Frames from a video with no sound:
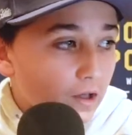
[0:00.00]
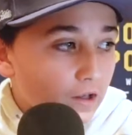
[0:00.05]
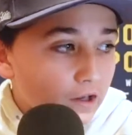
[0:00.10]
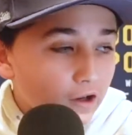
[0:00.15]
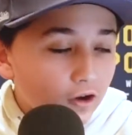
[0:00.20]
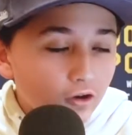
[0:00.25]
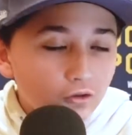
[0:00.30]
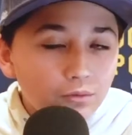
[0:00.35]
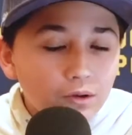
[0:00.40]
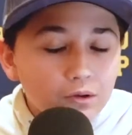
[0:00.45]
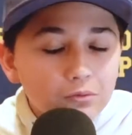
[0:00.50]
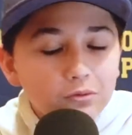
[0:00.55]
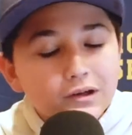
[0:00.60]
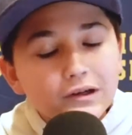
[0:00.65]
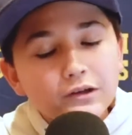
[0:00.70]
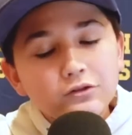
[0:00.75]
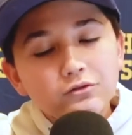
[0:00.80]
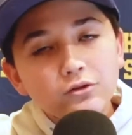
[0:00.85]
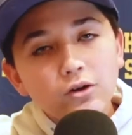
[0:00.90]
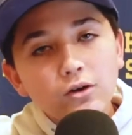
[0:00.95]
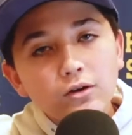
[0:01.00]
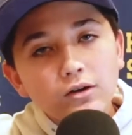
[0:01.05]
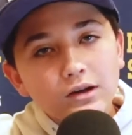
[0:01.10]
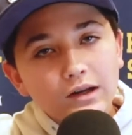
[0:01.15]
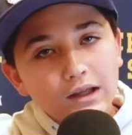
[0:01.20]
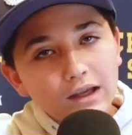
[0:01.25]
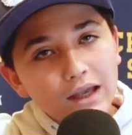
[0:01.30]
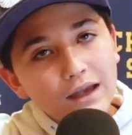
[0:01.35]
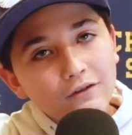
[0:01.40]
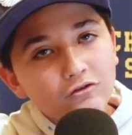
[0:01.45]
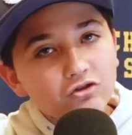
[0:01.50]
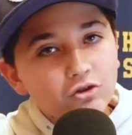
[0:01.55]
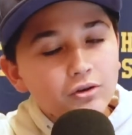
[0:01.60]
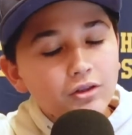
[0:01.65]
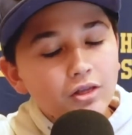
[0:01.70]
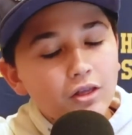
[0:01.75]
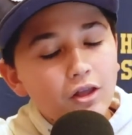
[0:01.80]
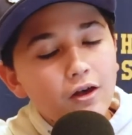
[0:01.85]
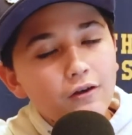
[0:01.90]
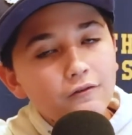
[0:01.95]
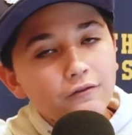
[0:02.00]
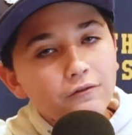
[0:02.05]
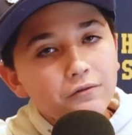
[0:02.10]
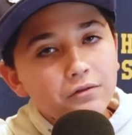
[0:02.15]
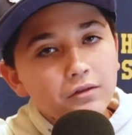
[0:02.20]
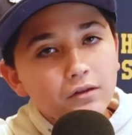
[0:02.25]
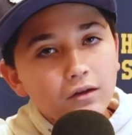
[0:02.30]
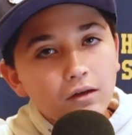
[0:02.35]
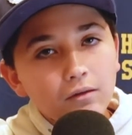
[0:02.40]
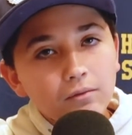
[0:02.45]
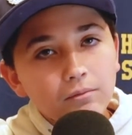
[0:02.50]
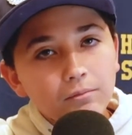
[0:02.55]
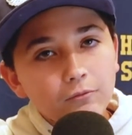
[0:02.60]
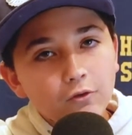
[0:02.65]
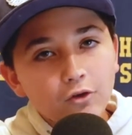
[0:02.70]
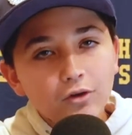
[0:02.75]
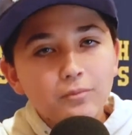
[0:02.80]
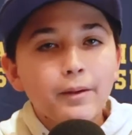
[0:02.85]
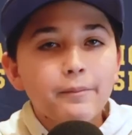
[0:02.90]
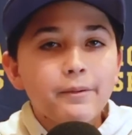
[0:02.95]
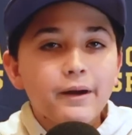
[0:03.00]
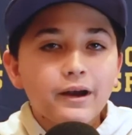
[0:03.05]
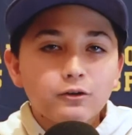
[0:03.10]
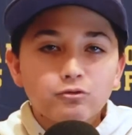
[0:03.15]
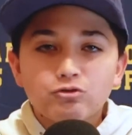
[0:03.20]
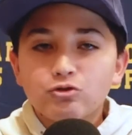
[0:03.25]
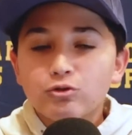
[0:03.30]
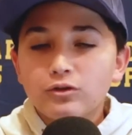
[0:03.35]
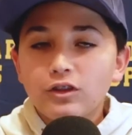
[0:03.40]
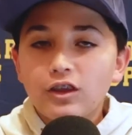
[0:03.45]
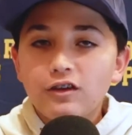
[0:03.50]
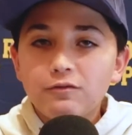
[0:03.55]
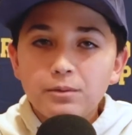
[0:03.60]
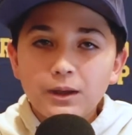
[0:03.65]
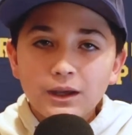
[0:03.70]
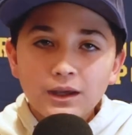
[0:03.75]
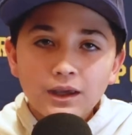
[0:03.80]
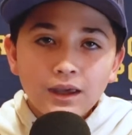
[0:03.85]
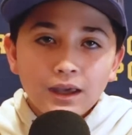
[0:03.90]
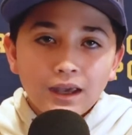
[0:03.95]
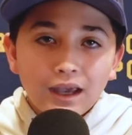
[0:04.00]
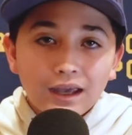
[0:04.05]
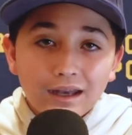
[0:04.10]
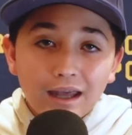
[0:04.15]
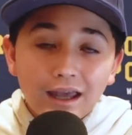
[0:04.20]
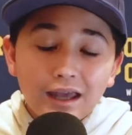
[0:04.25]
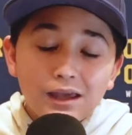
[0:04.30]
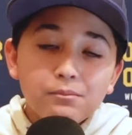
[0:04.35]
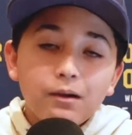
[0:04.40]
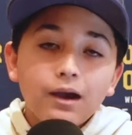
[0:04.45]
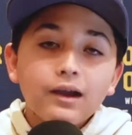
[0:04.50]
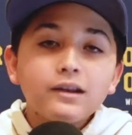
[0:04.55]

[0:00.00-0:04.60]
Here's one where I was wrong. And I gave Jordan Love, the Green Bay Packers Jordan Love pick, an A-.